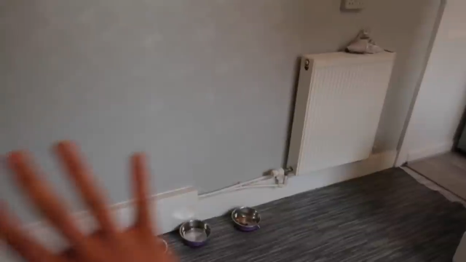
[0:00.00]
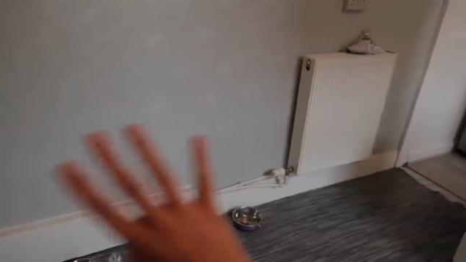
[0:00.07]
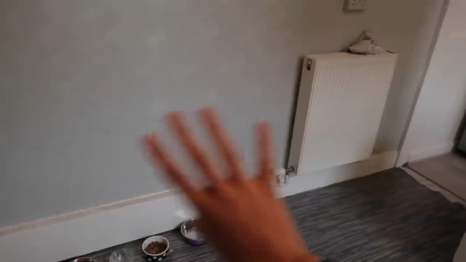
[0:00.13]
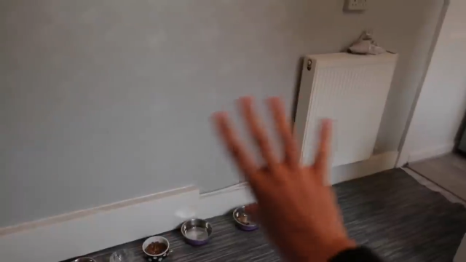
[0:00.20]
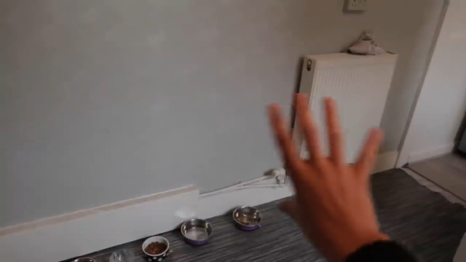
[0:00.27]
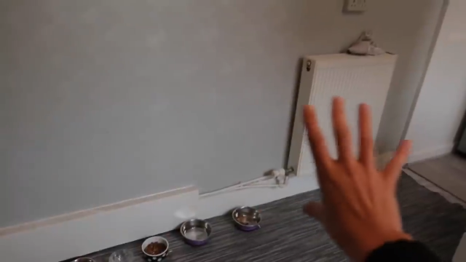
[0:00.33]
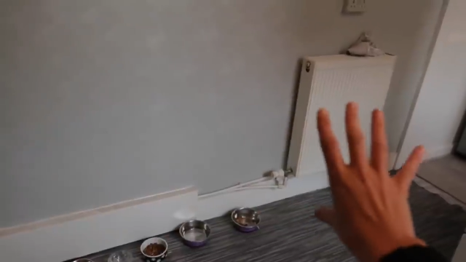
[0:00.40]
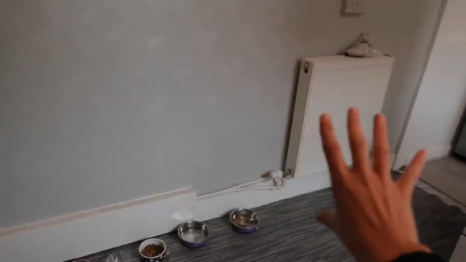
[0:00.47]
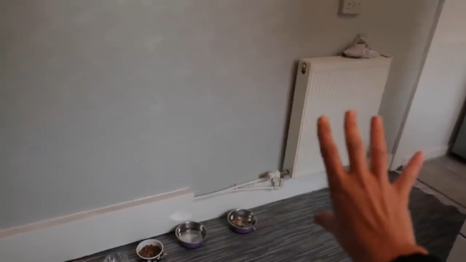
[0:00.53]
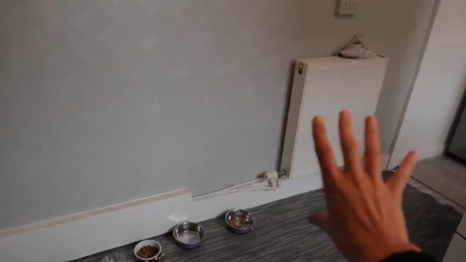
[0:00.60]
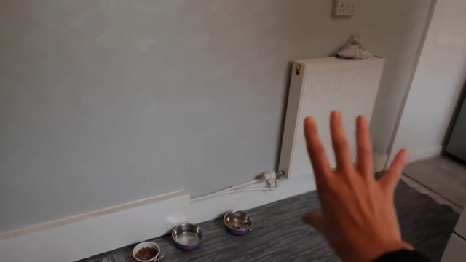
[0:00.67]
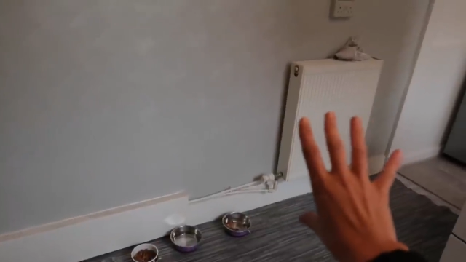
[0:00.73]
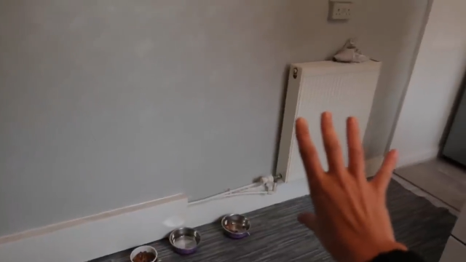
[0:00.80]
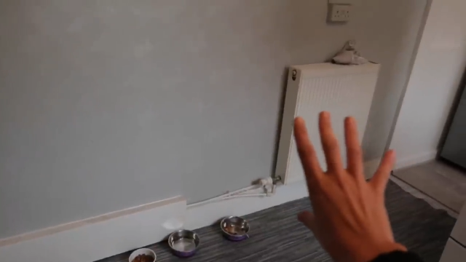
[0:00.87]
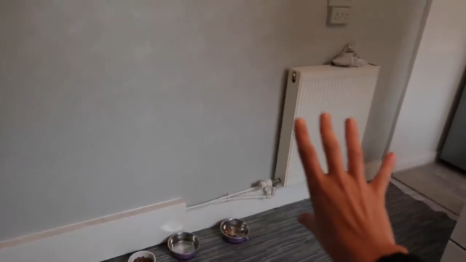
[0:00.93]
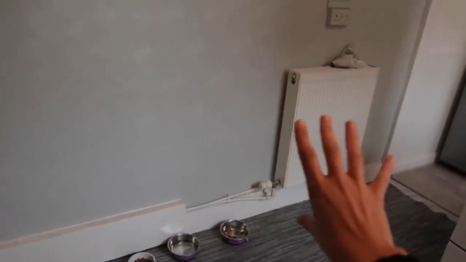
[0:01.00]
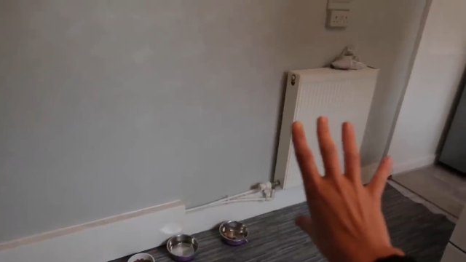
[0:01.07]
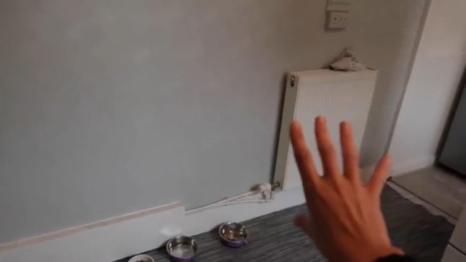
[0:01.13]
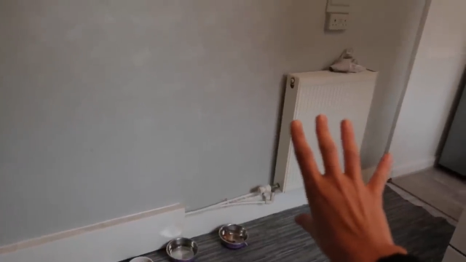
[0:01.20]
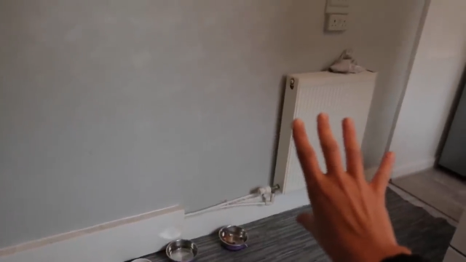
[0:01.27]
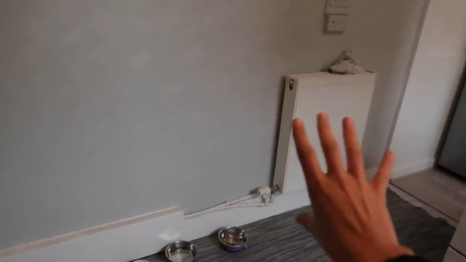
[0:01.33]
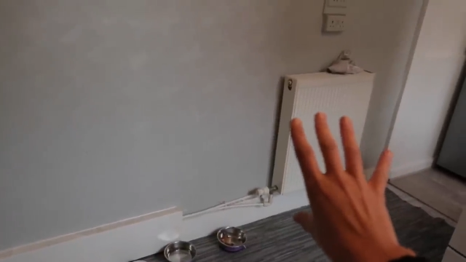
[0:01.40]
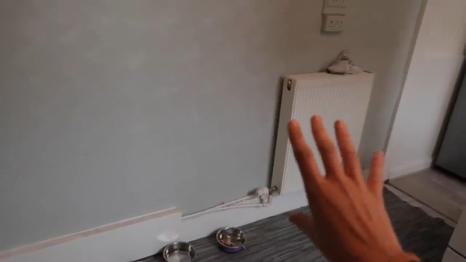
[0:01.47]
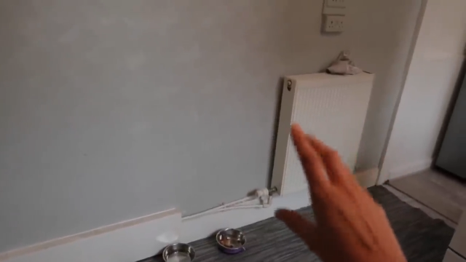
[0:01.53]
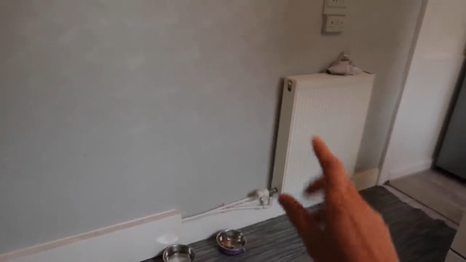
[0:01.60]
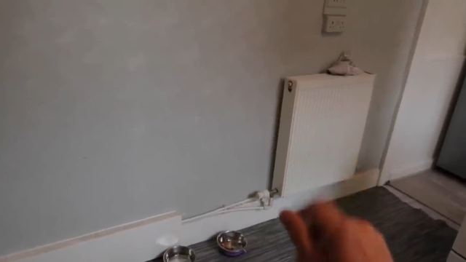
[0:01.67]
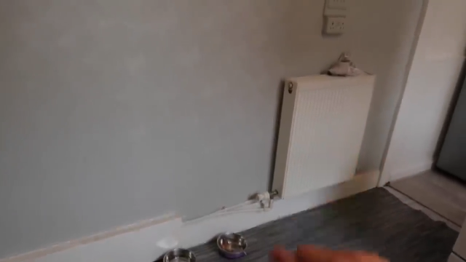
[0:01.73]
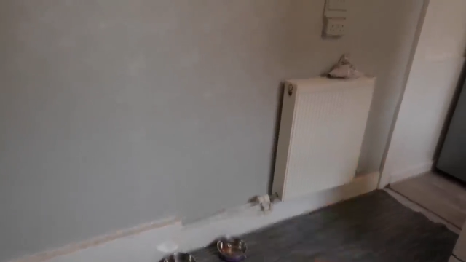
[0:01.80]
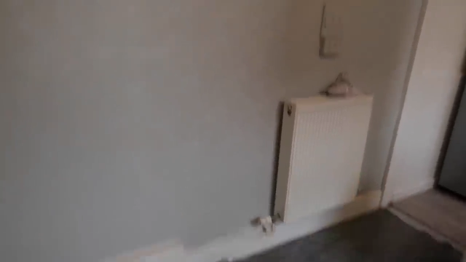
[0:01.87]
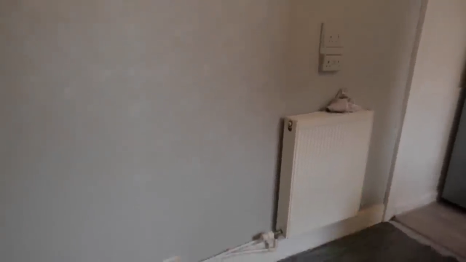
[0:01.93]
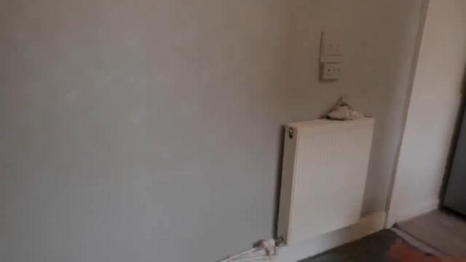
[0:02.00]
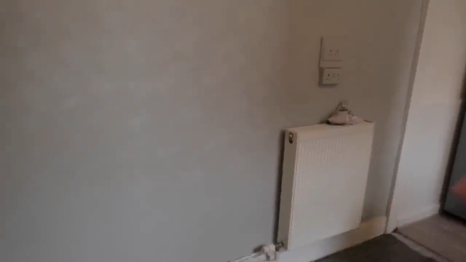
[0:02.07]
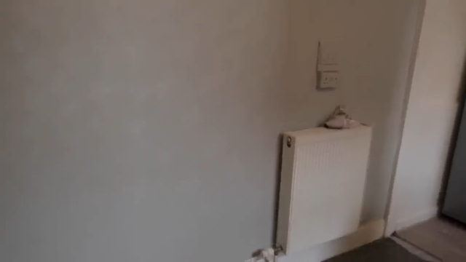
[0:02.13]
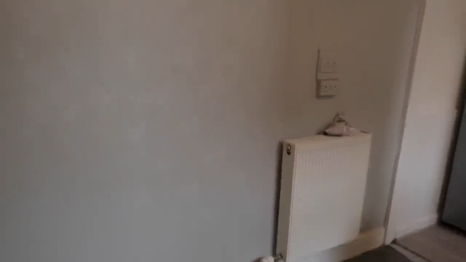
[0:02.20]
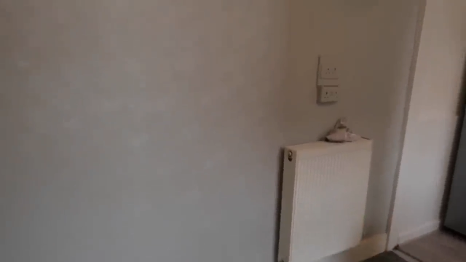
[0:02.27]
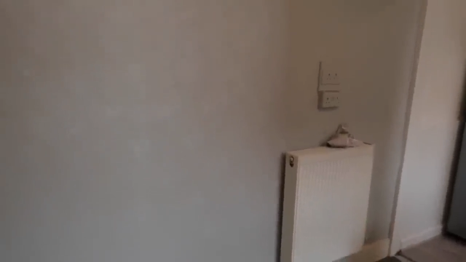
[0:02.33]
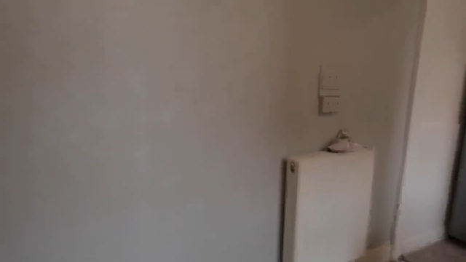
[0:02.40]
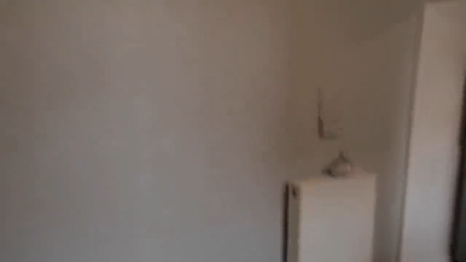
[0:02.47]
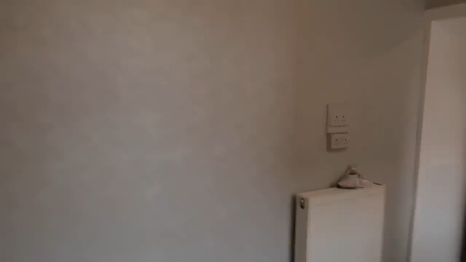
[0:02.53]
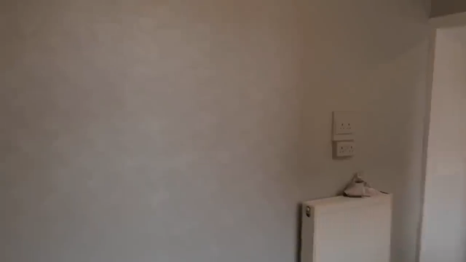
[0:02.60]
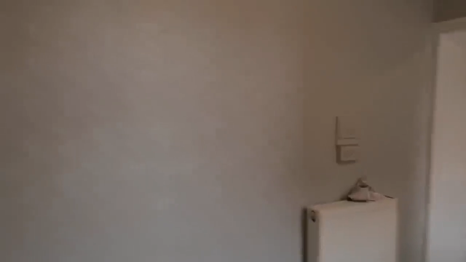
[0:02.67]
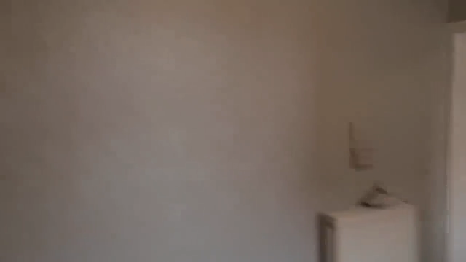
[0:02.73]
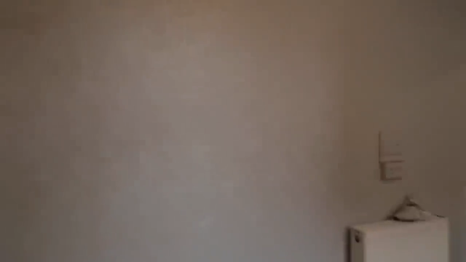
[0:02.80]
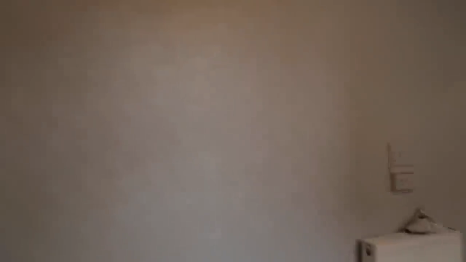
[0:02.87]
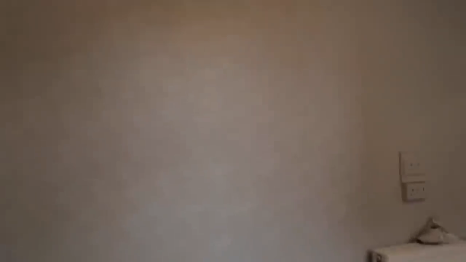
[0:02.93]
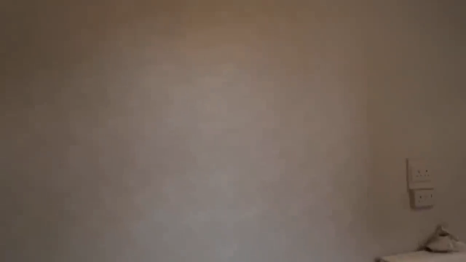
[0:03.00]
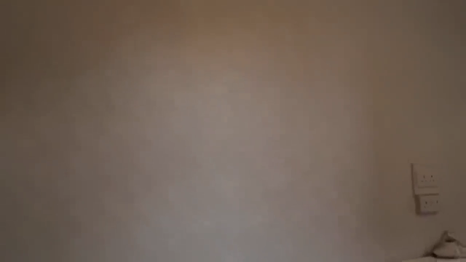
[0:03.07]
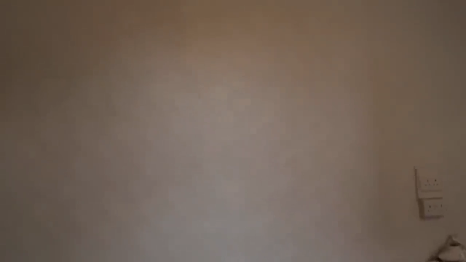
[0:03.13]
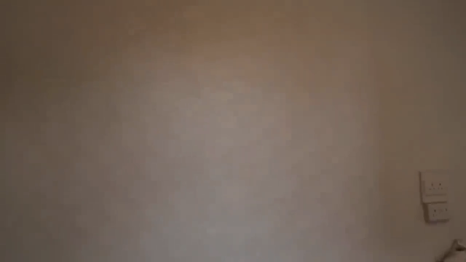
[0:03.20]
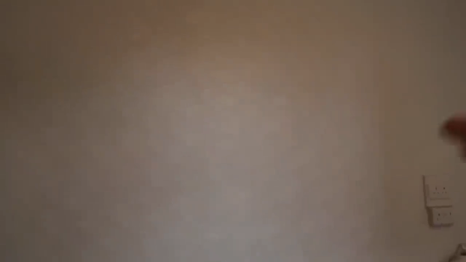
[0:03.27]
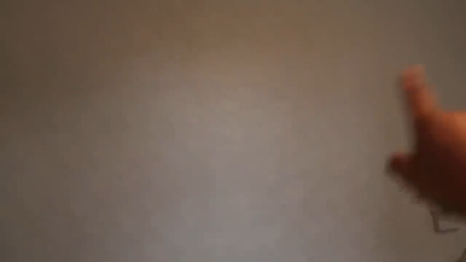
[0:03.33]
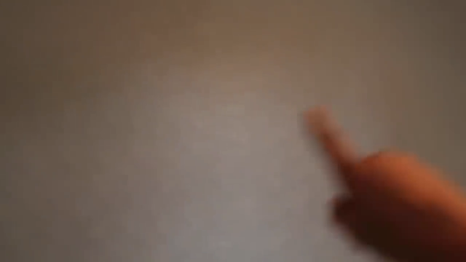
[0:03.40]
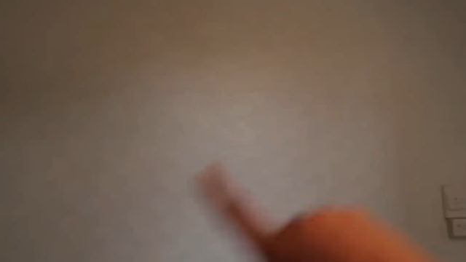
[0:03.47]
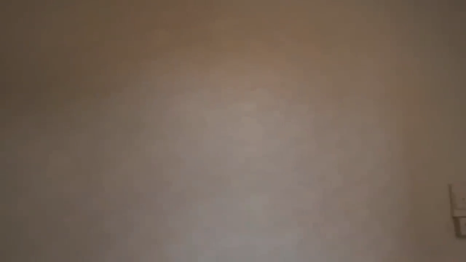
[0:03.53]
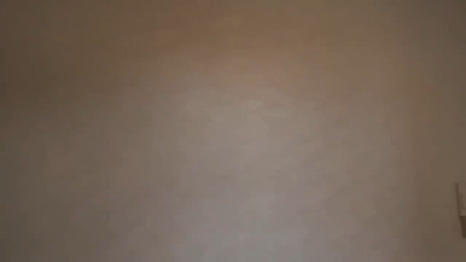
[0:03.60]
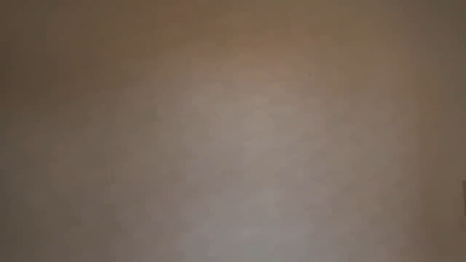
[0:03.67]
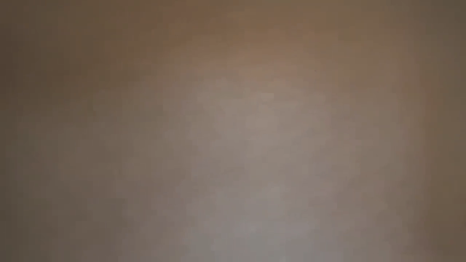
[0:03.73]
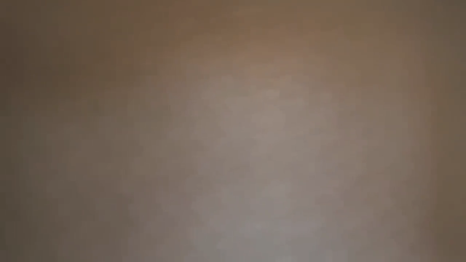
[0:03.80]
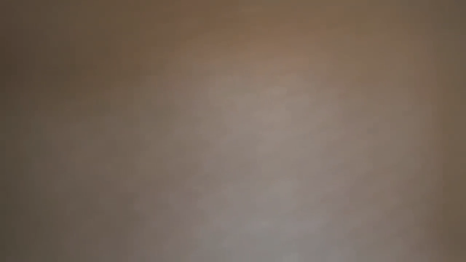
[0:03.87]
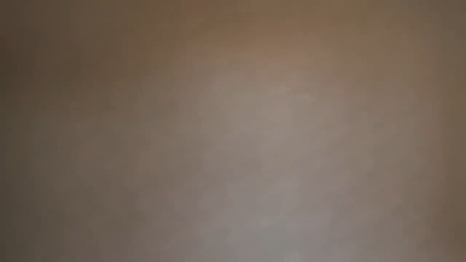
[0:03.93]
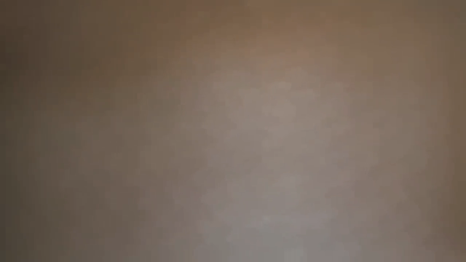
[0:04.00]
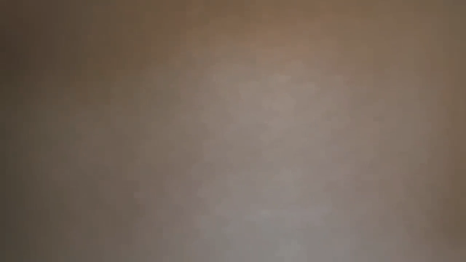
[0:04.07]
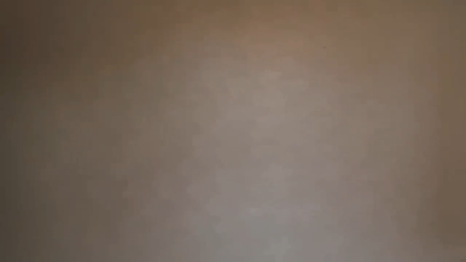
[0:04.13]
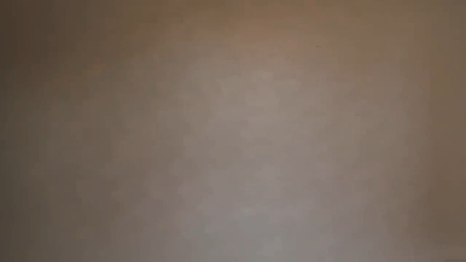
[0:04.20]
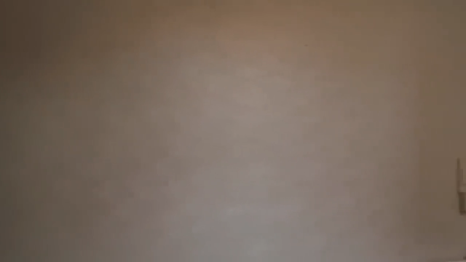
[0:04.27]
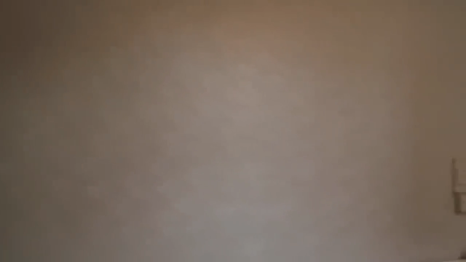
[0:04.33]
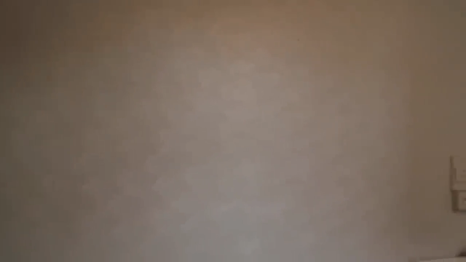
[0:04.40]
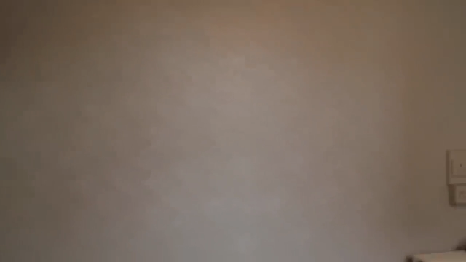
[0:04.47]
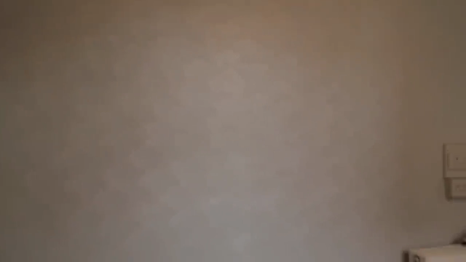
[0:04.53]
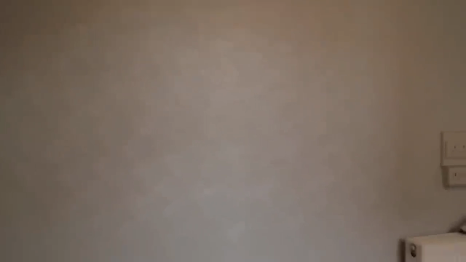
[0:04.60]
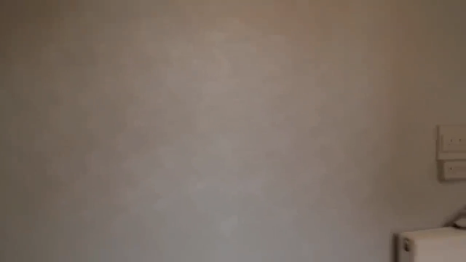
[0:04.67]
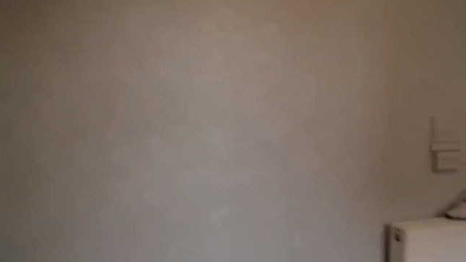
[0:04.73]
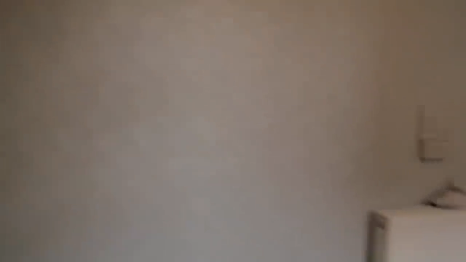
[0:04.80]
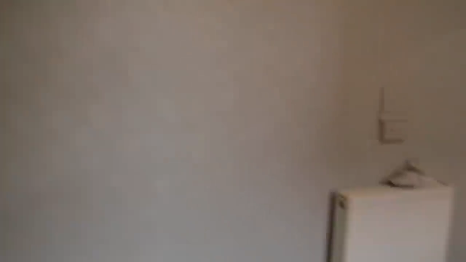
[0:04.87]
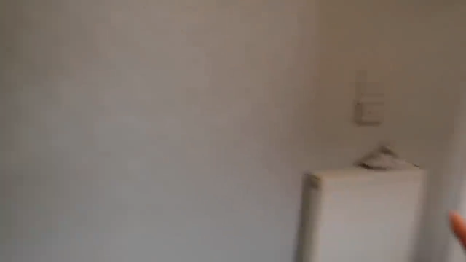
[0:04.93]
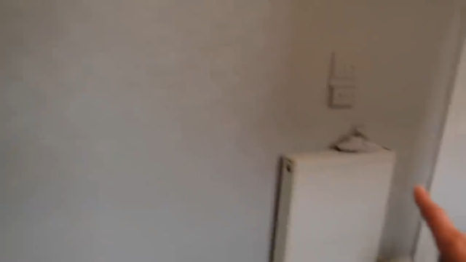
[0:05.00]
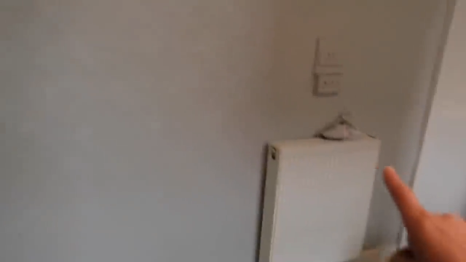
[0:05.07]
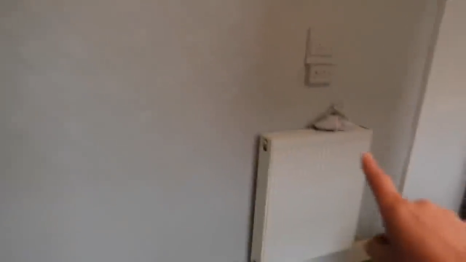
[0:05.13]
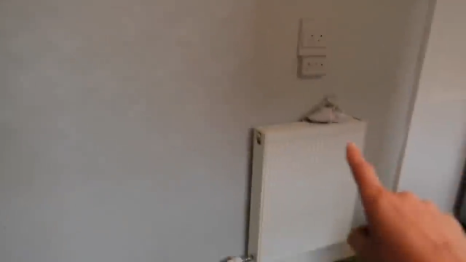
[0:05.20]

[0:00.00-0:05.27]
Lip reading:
No face is visible, so there are no lips to read.